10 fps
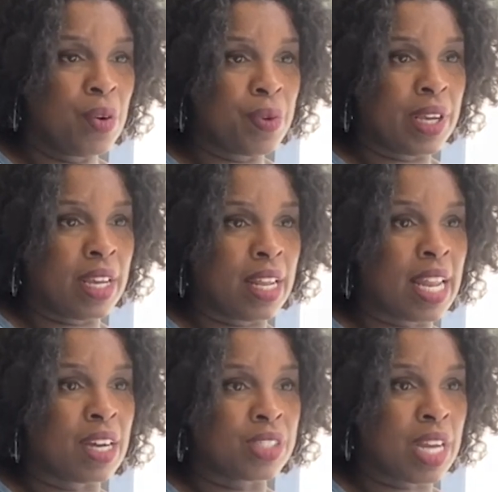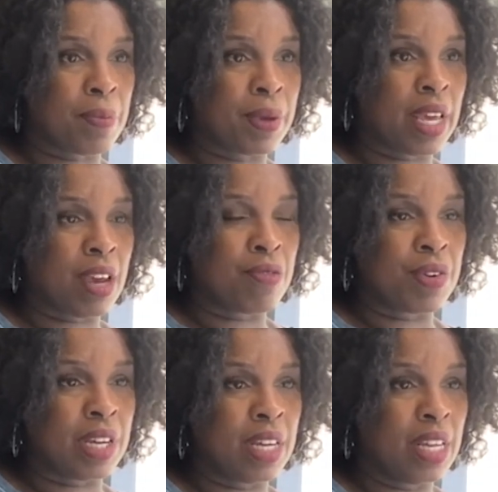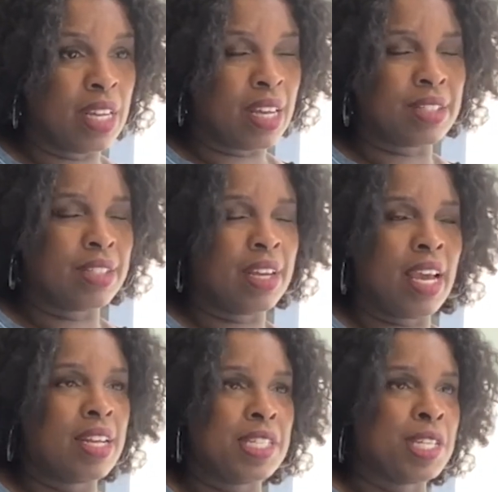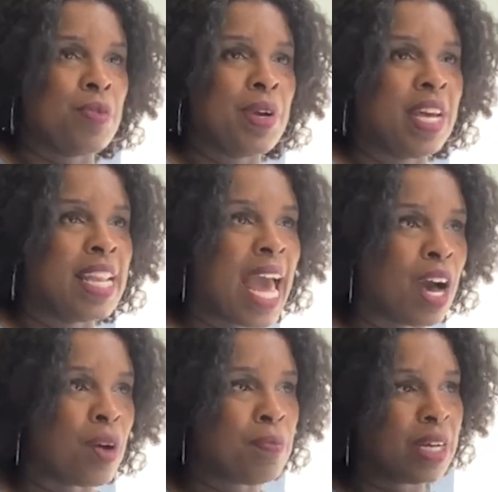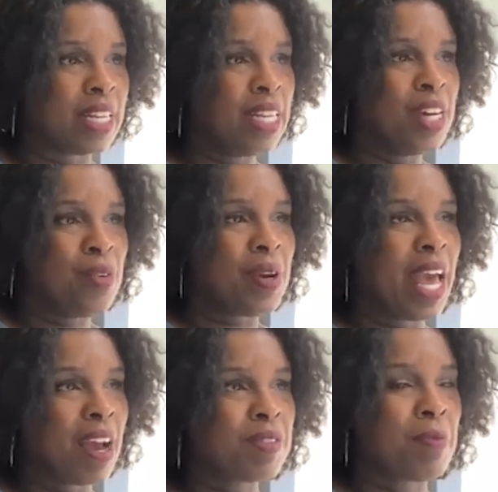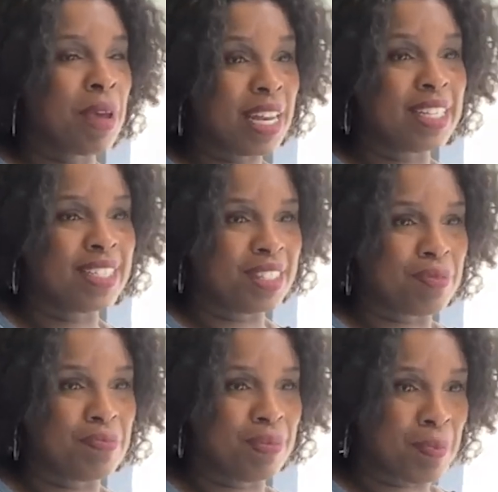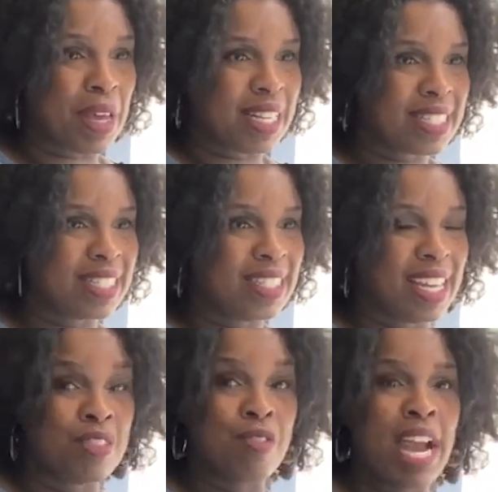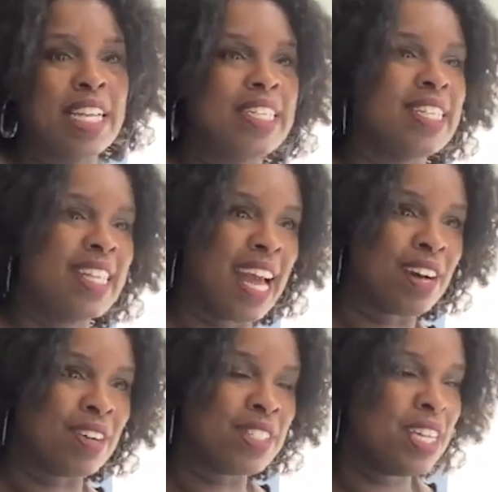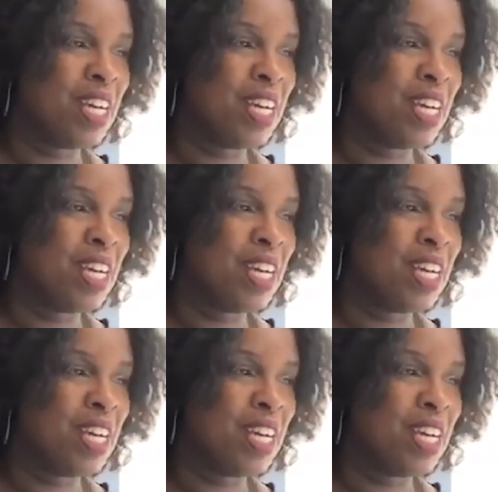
We allow shopping every I hate to say we allow, but we have to manage the, the medicine and ration it out.